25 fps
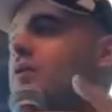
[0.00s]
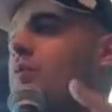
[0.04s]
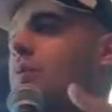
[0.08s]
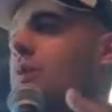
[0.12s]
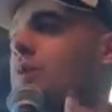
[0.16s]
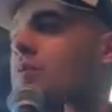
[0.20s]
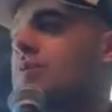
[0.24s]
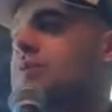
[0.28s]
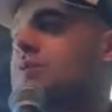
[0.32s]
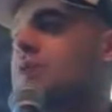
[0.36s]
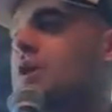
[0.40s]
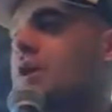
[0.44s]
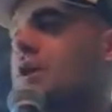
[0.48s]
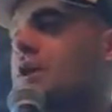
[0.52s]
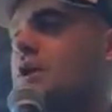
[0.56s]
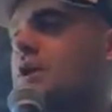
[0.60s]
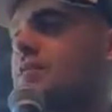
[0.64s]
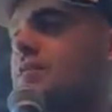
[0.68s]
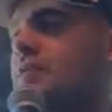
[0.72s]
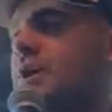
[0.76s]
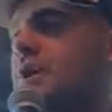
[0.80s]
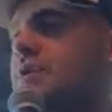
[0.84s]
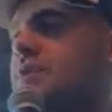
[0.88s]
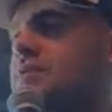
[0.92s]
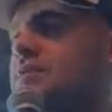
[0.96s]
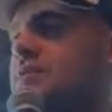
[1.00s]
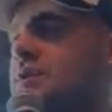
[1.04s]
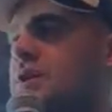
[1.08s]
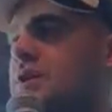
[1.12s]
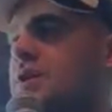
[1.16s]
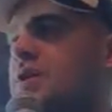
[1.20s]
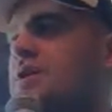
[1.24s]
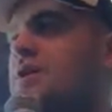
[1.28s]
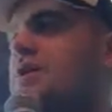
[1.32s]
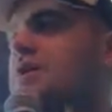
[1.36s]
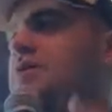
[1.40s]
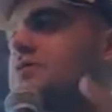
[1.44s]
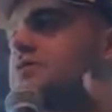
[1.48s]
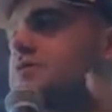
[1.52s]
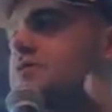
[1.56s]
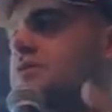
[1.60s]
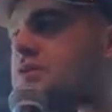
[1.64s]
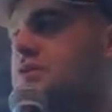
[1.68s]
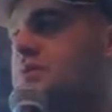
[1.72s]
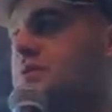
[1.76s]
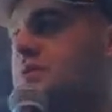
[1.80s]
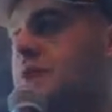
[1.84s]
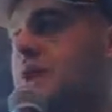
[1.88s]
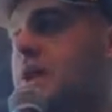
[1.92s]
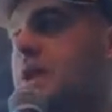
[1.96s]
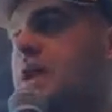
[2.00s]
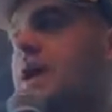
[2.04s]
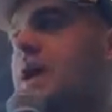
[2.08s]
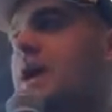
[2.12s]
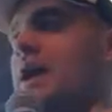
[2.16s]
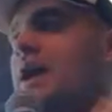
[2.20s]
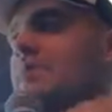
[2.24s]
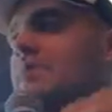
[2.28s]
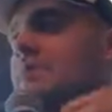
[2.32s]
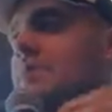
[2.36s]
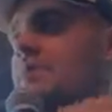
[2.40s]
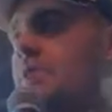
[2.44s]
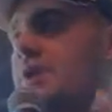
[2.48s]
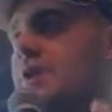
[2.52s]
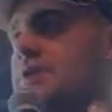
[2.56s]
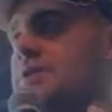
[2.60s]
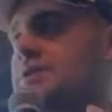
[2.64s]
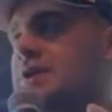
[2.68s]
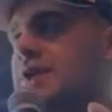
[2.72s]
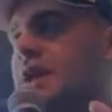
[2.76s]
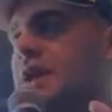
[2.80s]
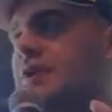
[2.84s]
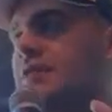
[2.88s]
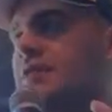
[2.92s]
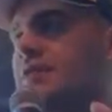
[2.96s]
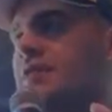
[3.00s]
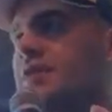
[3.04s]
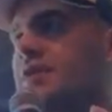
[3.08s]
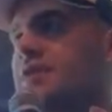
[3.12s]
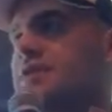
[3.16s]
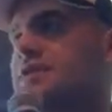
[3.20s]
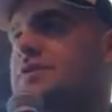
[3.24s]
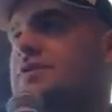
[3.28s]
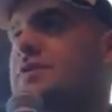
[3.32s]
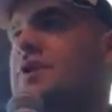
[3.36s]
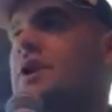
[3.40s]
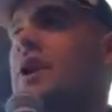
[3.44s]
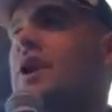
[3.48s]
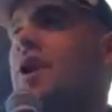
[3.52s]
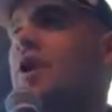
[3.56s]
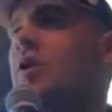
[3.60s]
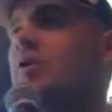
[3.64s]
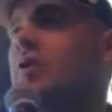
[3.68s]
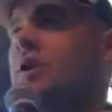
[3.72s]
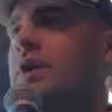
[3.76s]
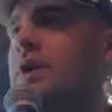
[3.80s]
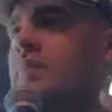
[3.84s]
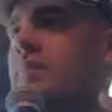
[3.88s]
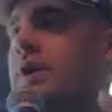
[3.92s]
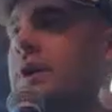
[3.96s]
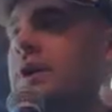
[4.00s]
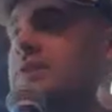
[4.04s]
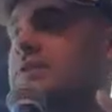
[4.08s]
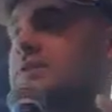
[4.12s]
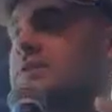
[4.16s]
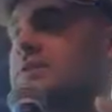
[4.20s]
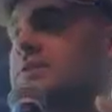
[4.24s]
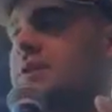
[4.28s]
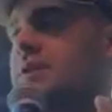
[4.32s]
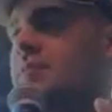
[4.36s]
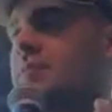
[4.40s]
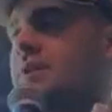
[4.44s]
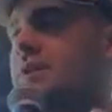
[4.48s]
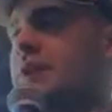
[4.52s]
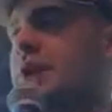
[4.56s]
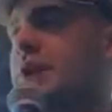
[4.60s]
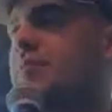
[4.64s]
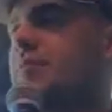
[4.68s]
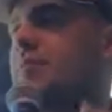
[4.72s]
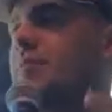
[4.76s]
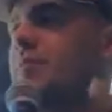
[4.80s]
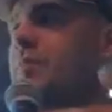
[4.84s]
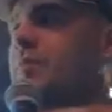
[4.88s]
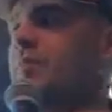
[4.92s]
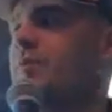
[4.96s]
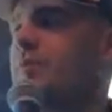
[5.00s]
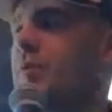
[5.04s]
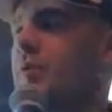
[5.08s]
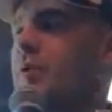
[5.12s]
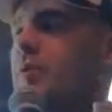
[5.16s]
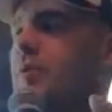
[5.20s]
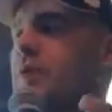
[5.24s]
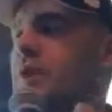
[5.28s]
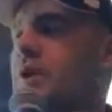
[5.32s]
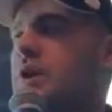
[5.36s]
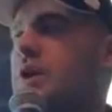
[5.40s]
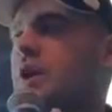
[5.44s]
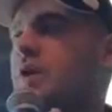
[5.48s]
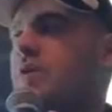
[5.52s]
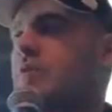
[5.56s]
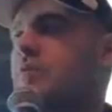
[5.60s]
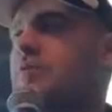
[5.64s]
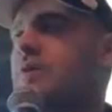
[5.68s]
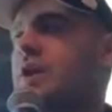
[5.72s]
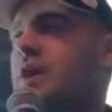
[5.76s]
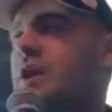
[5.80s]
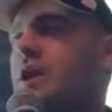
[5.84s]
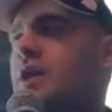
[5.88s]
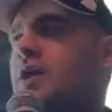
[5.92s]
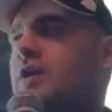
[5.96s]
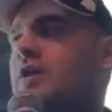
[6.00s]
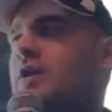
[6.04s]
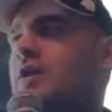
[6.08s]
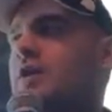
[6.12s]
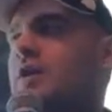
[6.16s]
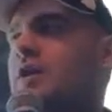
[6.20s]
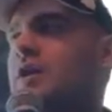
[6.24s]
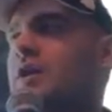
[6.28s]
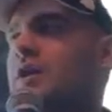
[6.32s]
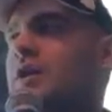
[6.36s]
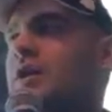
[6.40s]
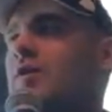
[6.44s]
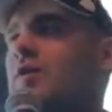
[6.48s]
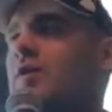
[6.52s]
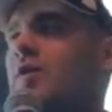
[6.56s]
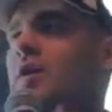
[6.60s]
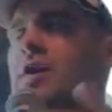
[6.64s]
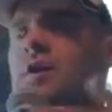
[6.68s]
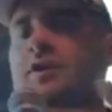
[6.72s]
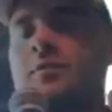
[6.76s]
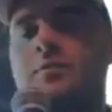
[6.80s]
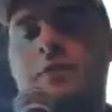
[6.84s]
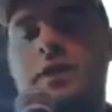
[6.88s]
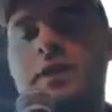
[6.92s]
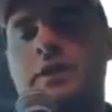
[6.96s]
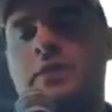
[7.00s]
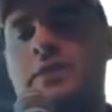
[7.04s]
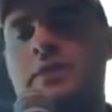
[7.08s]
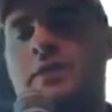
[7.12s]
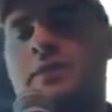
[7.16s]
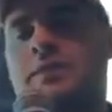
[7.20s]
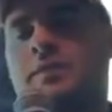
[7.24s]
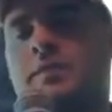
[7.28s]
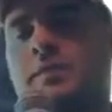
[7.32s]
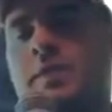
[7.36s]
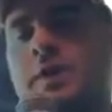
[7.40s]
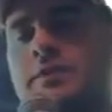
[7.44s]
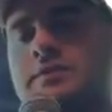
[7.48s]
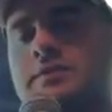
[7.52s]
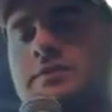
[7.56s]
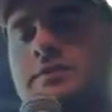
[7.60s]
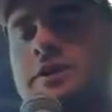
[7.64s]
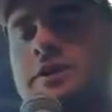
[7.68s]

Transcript: We were talking about Syracuse, Jim Boeheim, the press conference. We'll get back to some of that, but before we go there, one of the big things about